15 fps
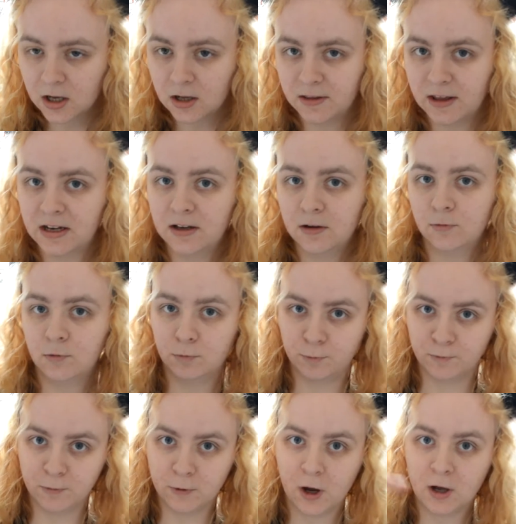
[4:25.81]
then it
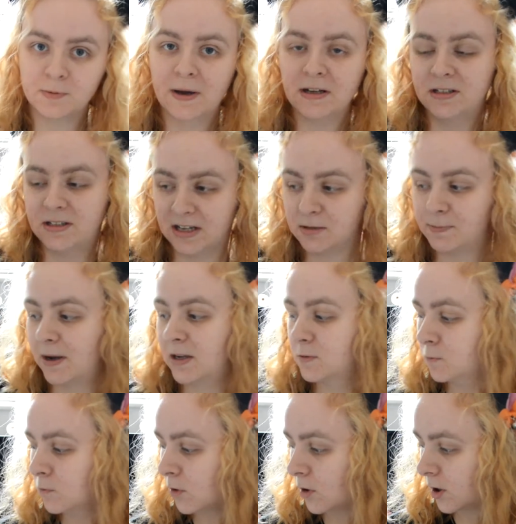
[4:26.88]
goes back to Dead Space
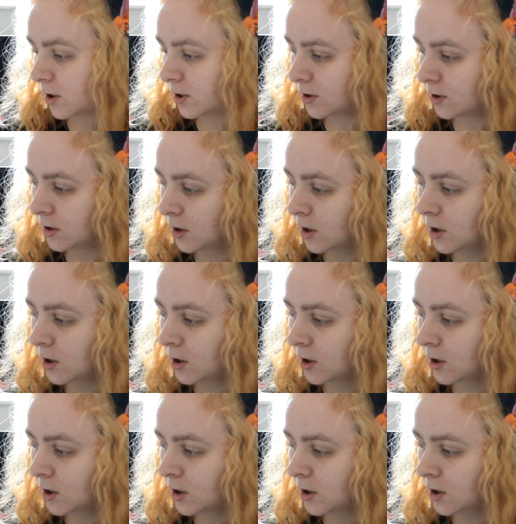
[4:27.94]
1,